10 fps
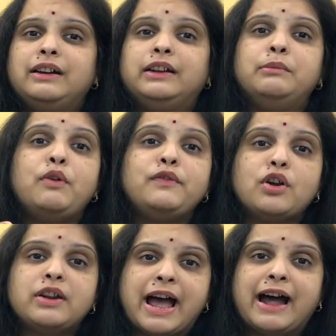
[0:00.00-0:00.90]
remove
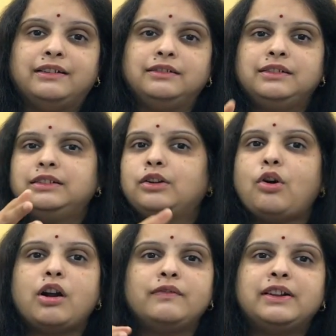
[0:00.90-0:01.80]
your hand, the
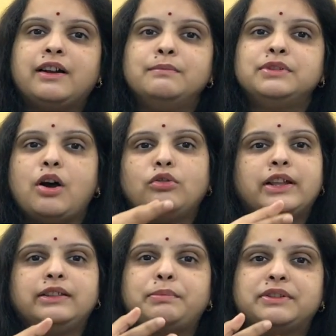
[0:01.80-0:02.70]
cord will comes out
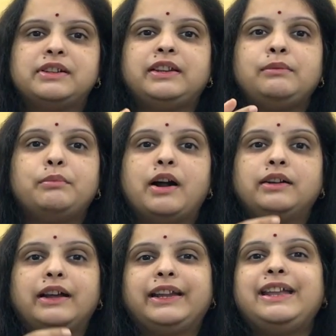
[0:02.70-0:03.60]
and the presenting
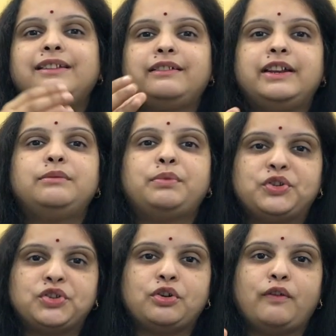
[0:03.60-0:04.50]
part again create
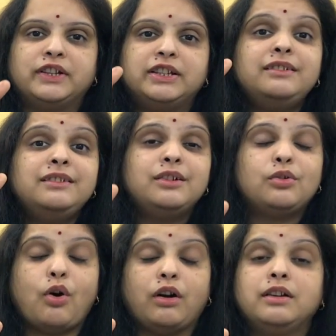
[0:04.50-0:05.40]
pressure over the
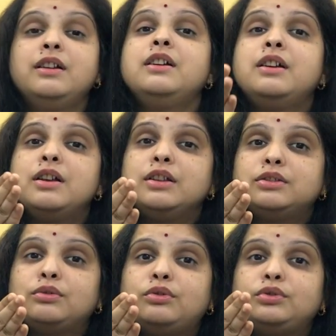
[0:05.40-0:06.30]
cord.
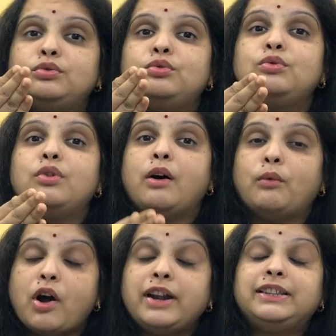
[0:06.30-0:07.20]
So to
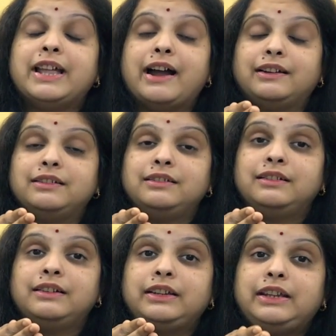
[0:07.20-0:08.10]
avoid that,
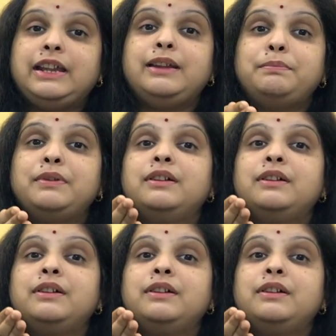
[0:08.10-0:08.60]
keep